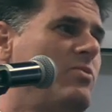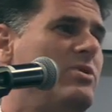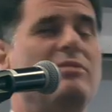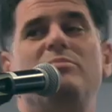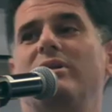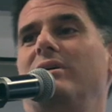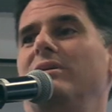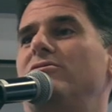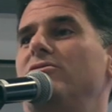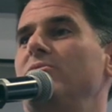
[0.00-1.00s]
with the
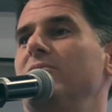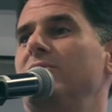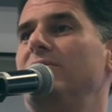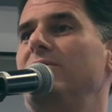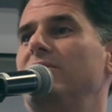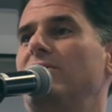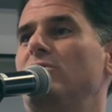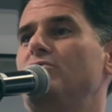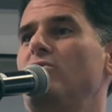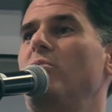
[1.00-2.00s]
ability to
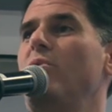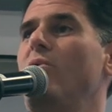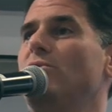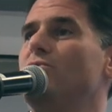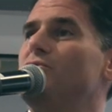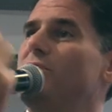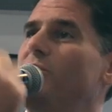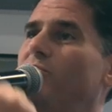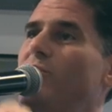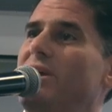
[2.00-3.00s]
control borders so
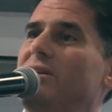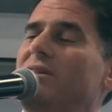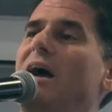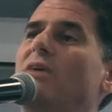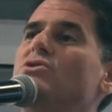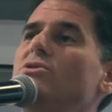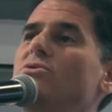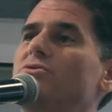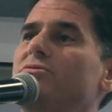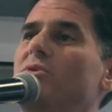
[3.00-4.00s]
that we can allow
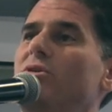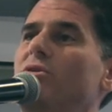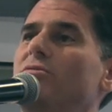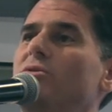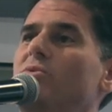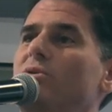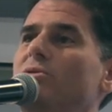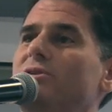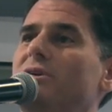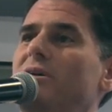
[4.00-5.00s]
Jews from all over the
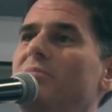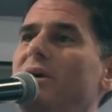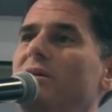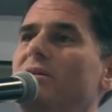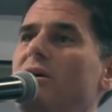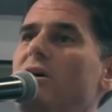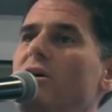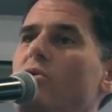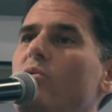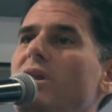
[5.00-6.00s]
world to come in.
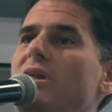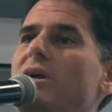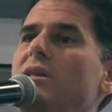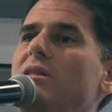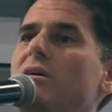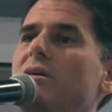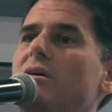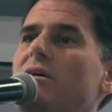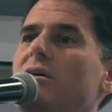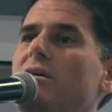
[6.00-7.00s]
We need
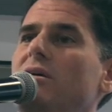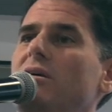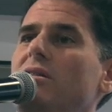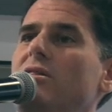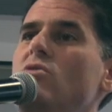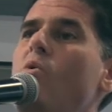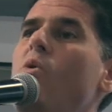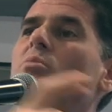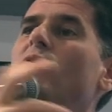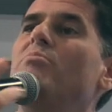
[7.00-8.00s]
the
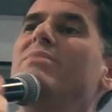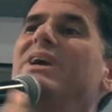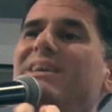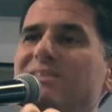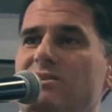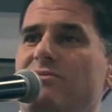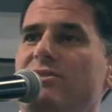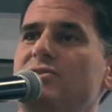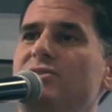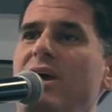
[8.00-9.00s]
normal means of
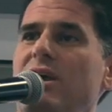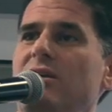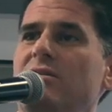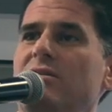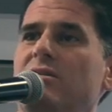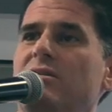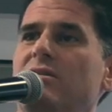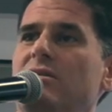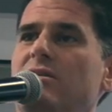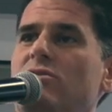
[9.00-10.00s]
a state
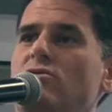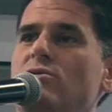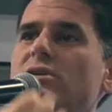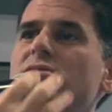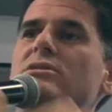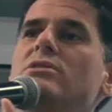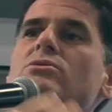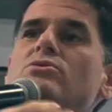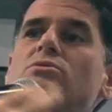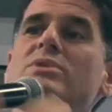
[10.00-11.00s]
to
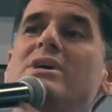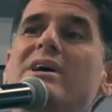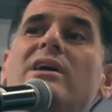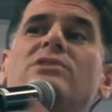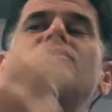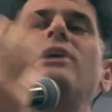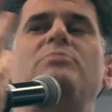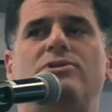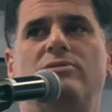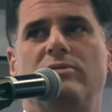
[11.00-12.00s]
continue to be an
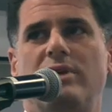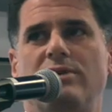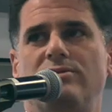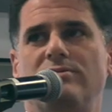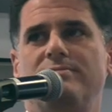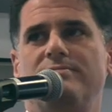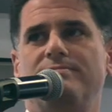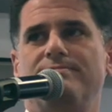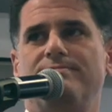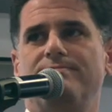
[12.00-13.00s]
exceptional nation.
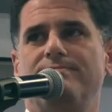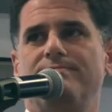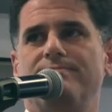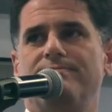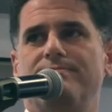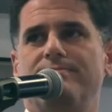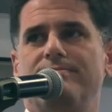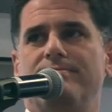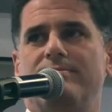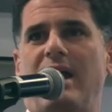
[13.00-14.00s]

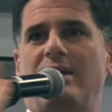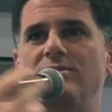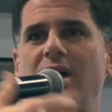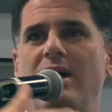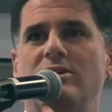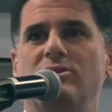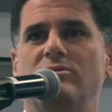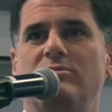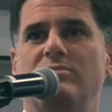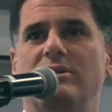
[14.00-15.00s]
That is
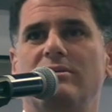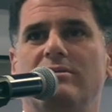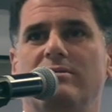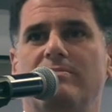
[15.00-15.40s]
Zionism to me.